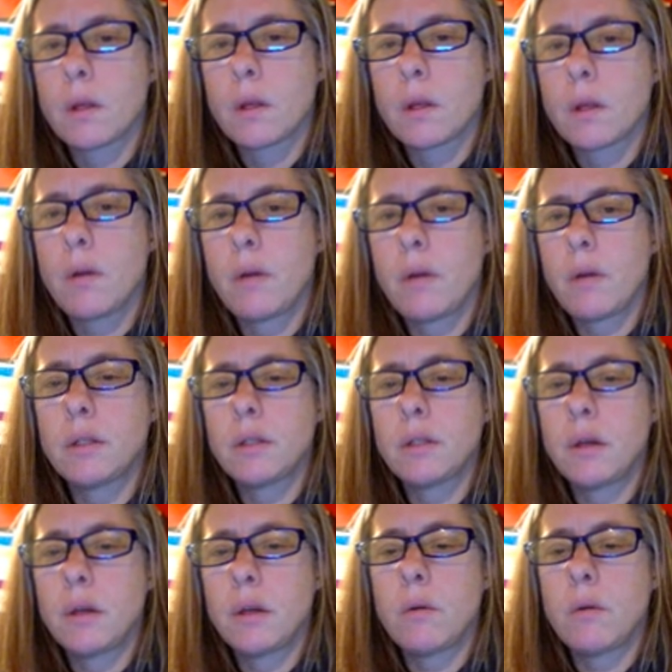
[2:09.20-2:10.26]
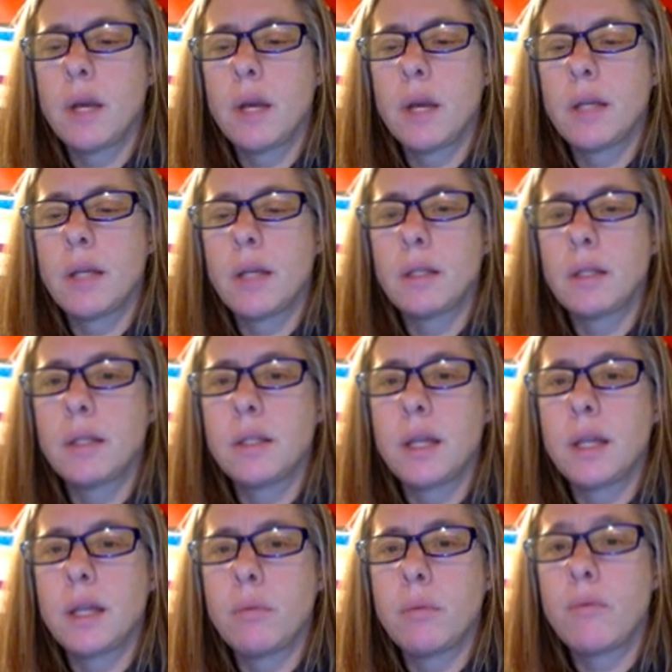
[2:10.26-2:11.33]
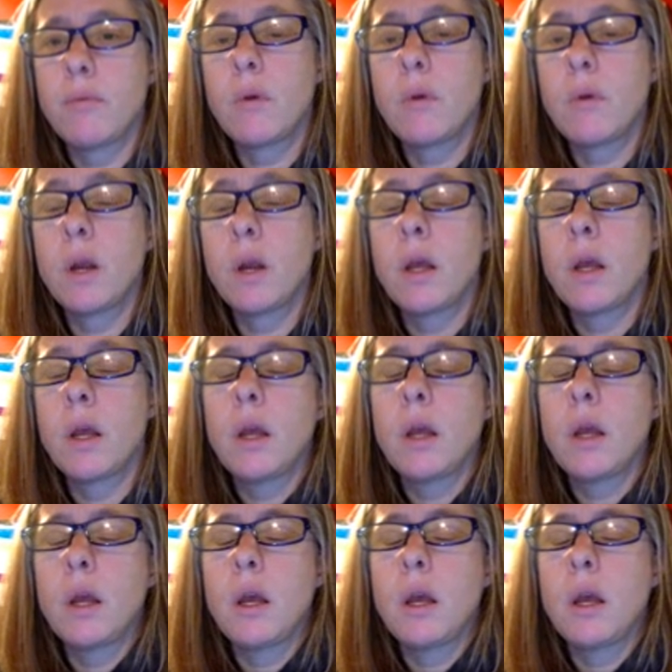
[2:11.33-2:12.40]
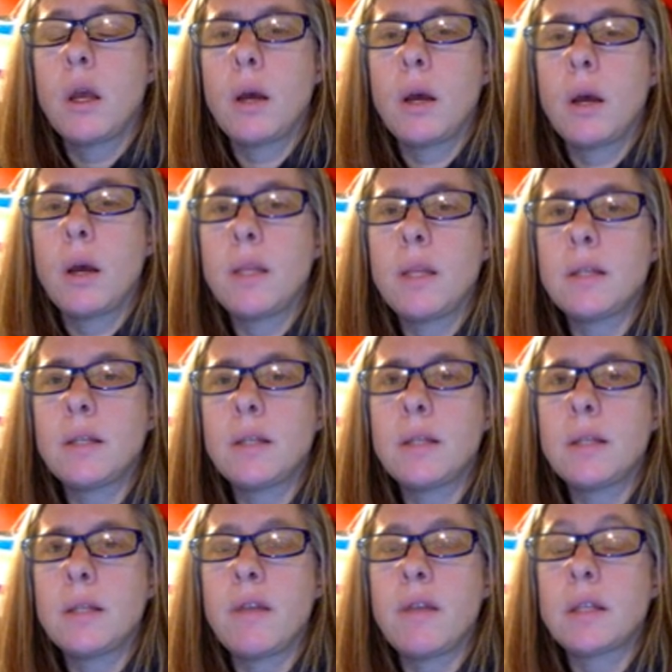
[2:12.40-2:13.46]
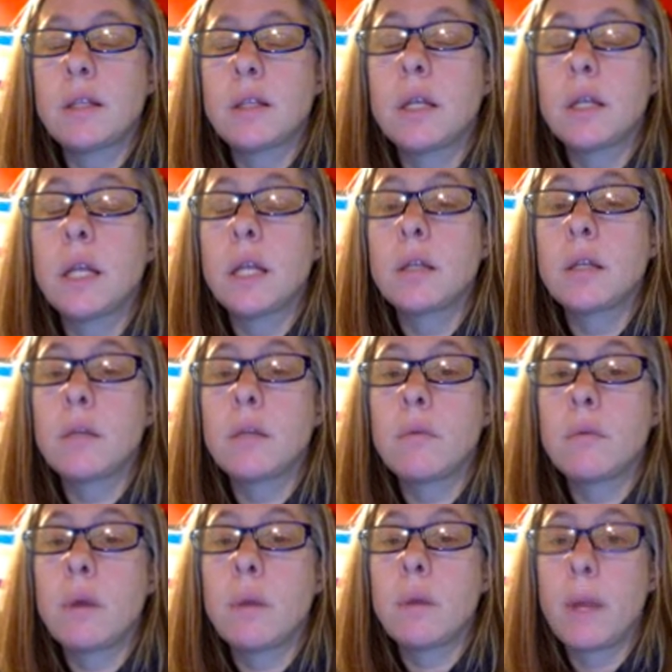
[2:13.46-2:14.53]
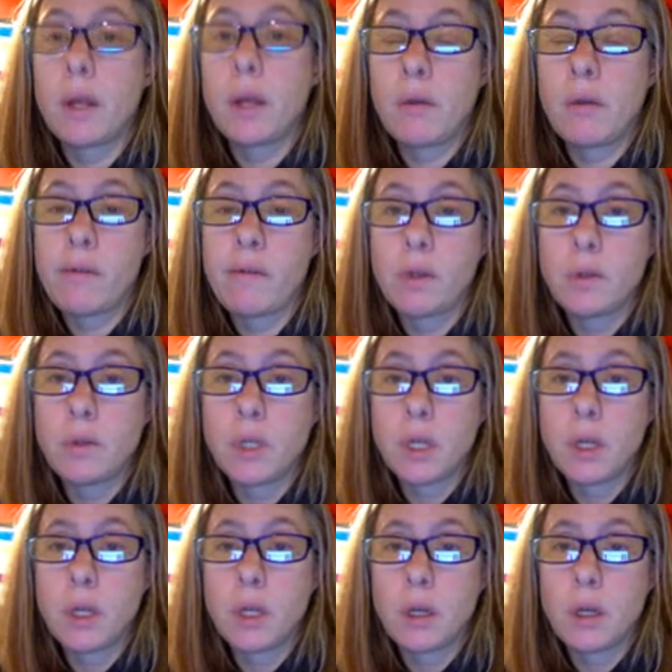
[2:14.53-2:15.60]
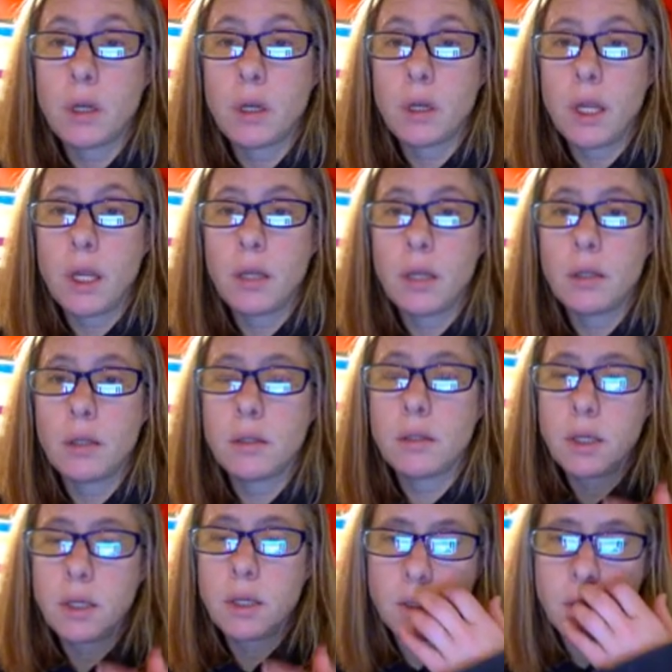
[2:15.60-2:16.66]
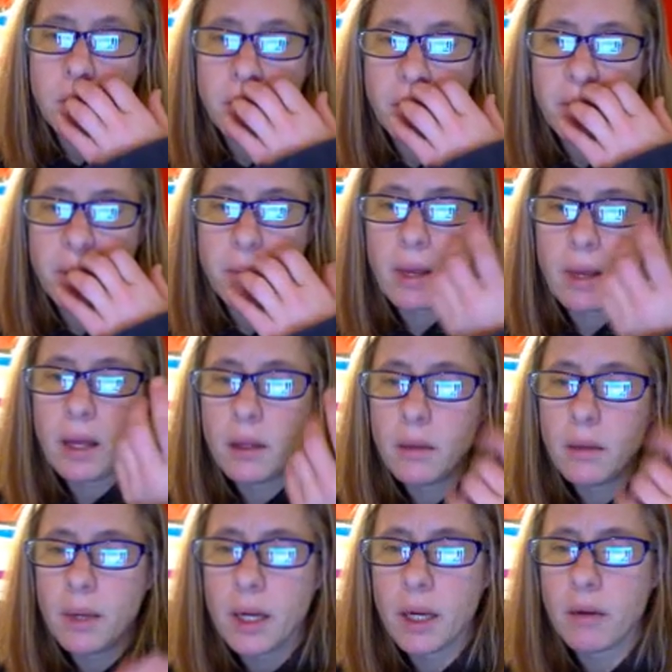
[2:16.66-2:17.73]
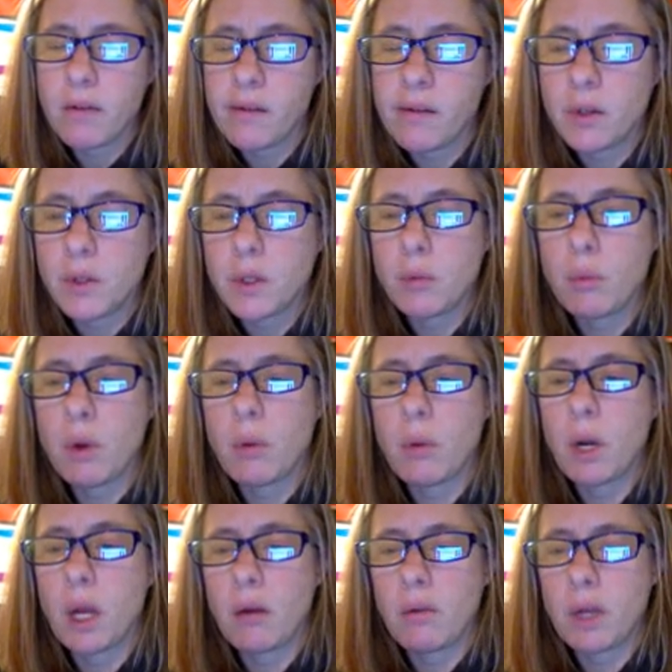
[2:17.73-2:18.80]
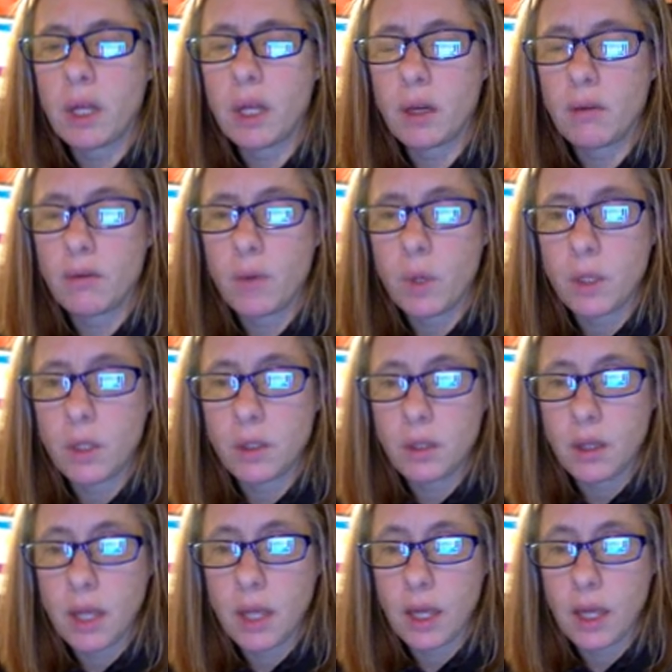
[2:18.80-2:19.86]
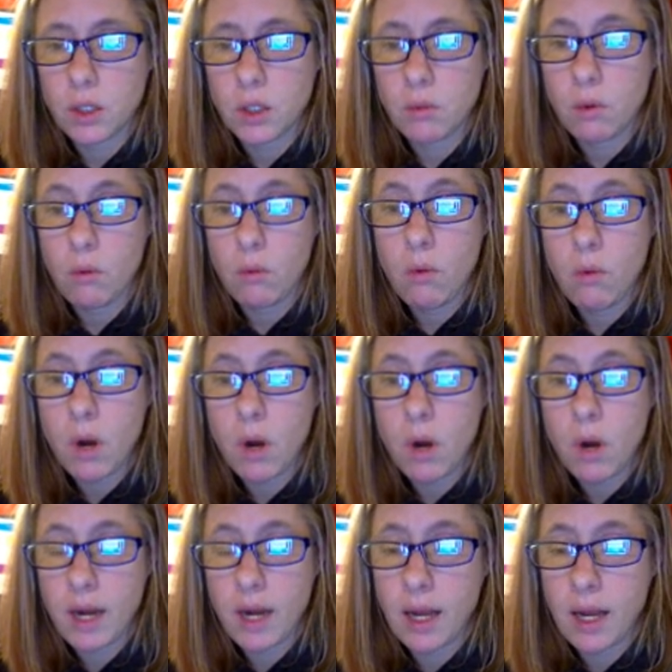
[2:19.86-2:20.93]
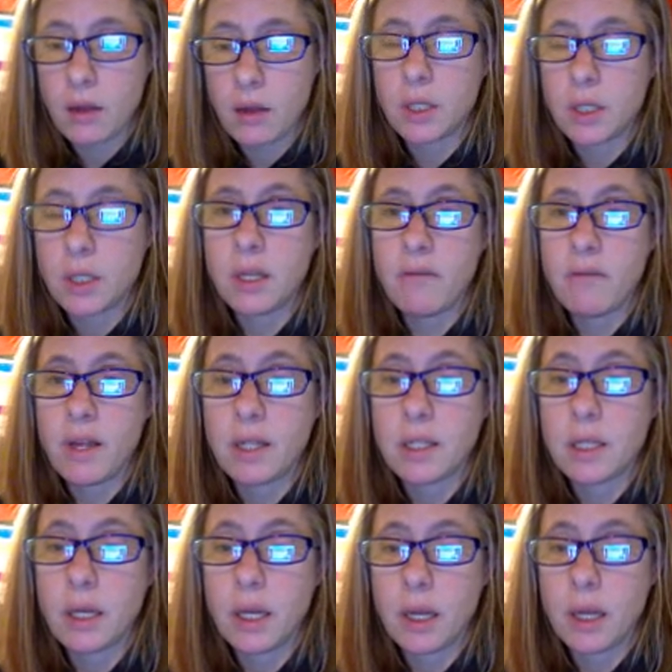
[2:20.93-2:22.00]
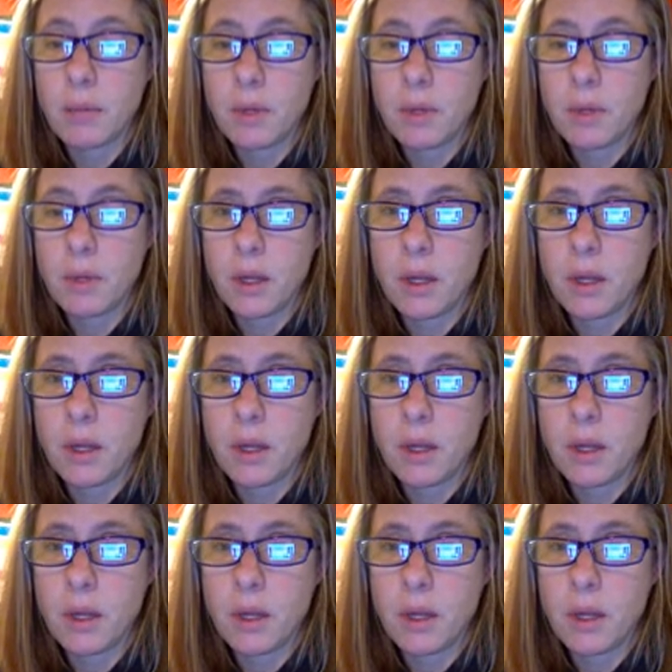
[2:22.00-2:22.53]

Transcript: All right, so as I said before, this is events leading to the American Revolution. And here's a little bit about the American Revolution, but we're not really going to focus on the actual war right now, just the events leading up to it.